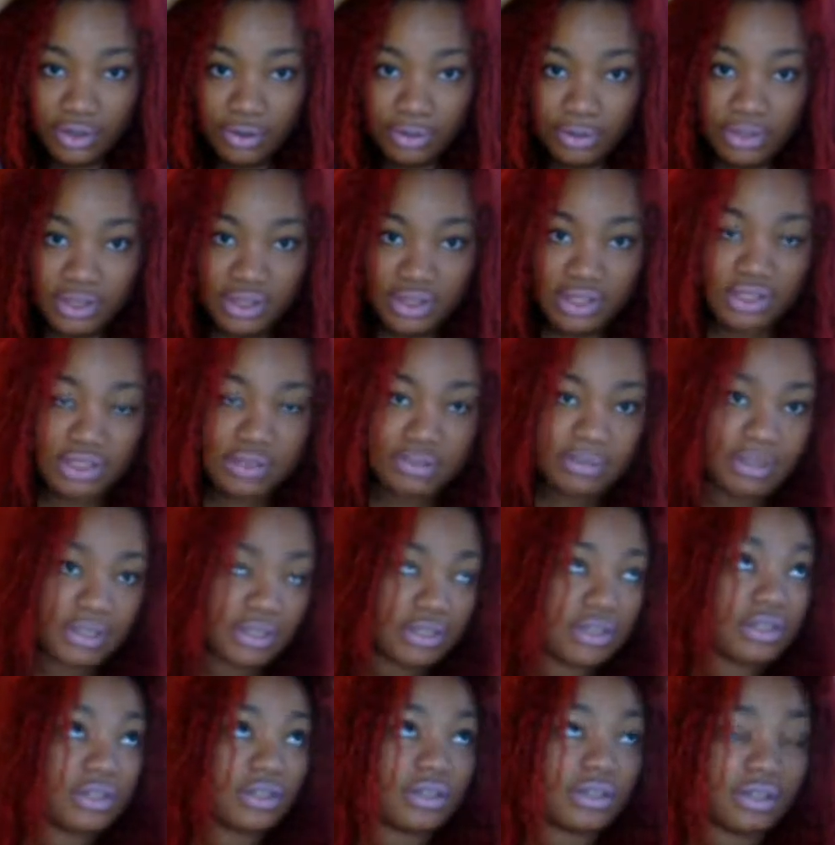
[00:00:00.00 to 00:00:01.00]
go with this
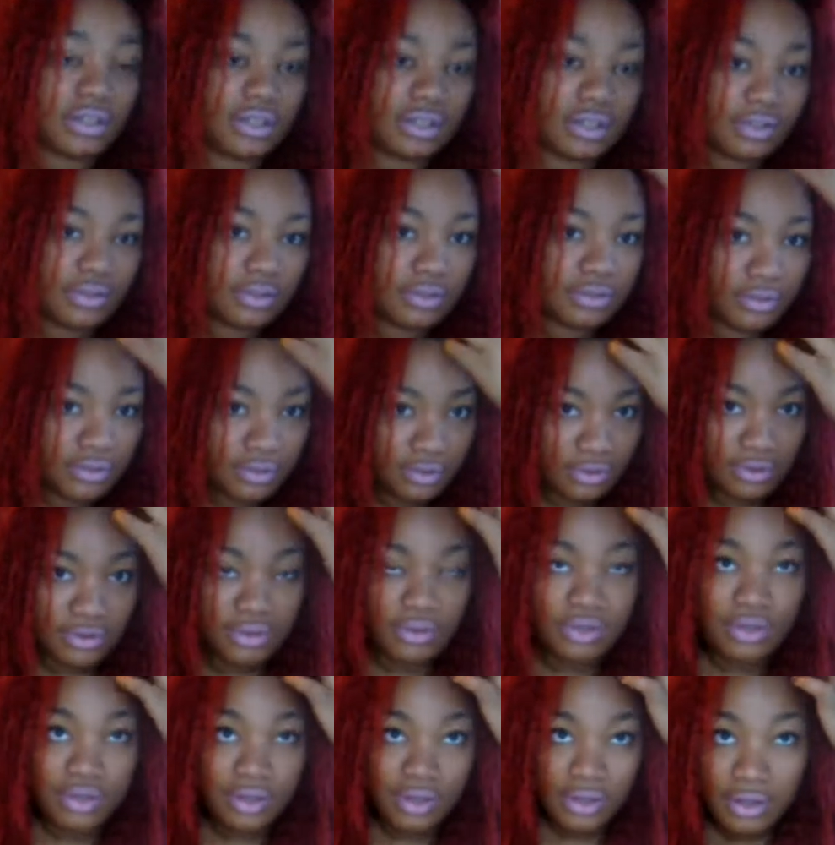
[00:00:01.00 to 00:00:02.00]
basically.
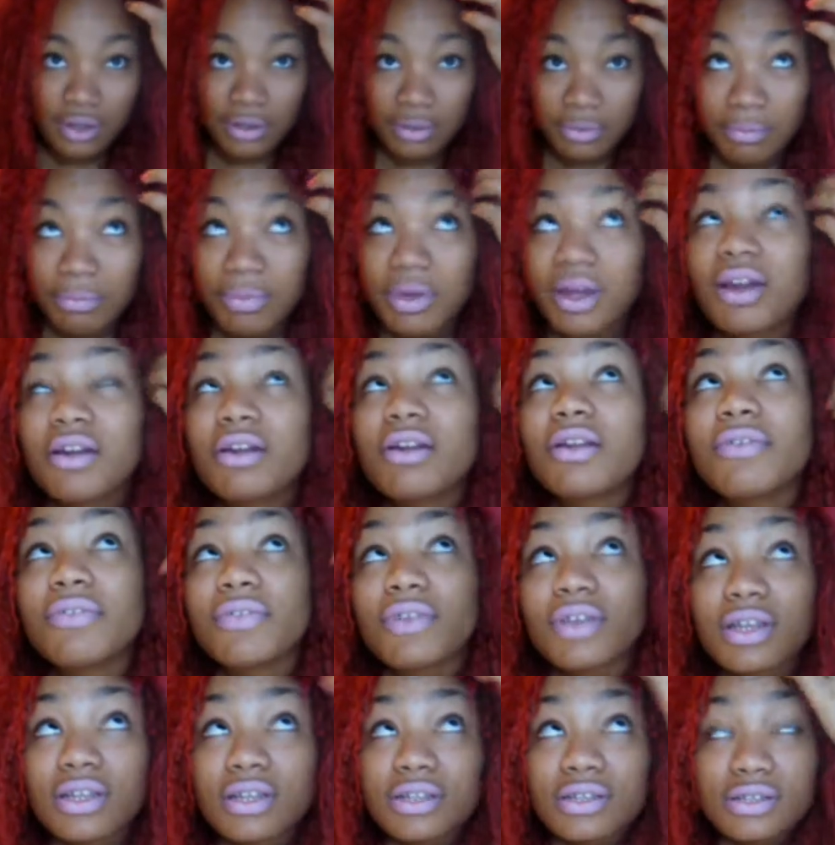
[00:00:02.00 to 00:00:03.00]
But I don't know
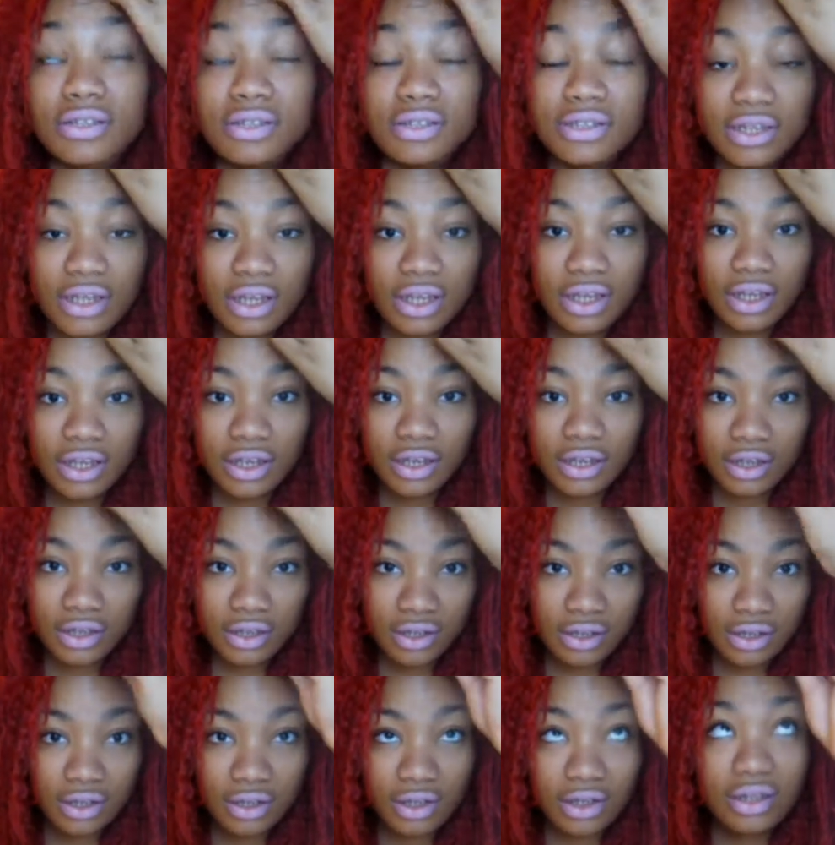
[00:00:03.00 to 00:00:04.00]
if you can see,
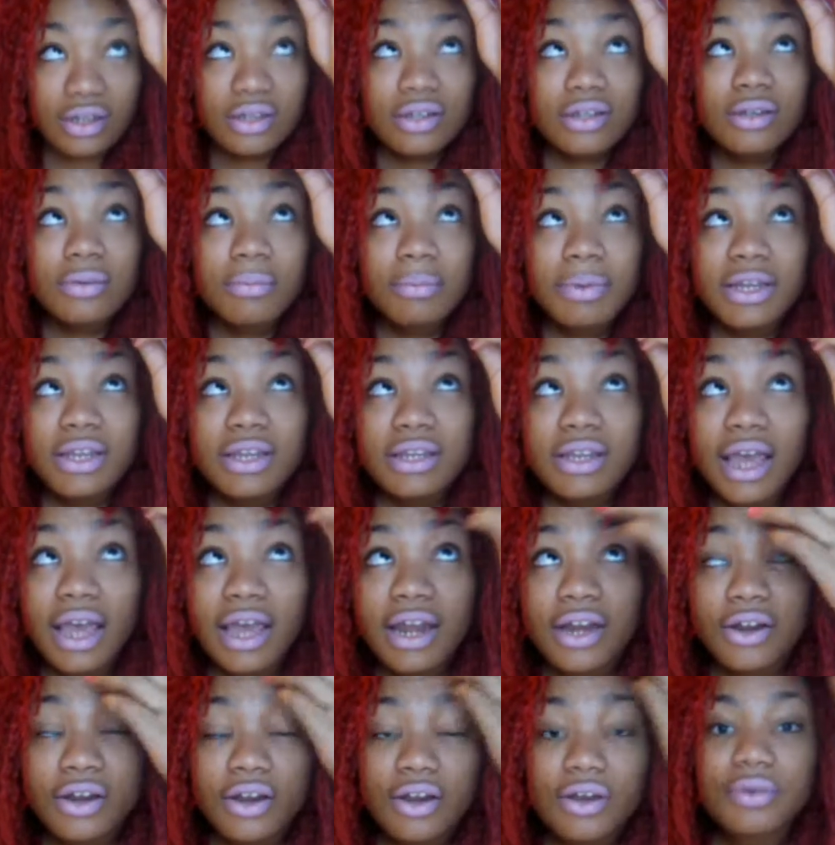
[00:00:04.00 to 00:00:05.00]
it's a bit
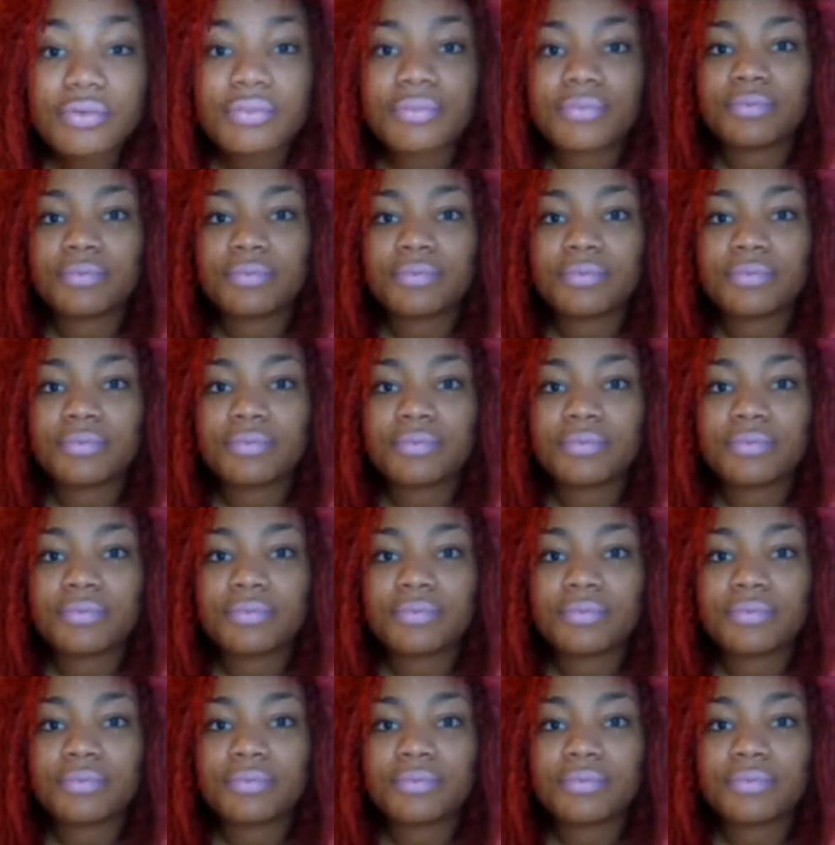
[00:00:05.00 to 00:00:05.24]
tighter.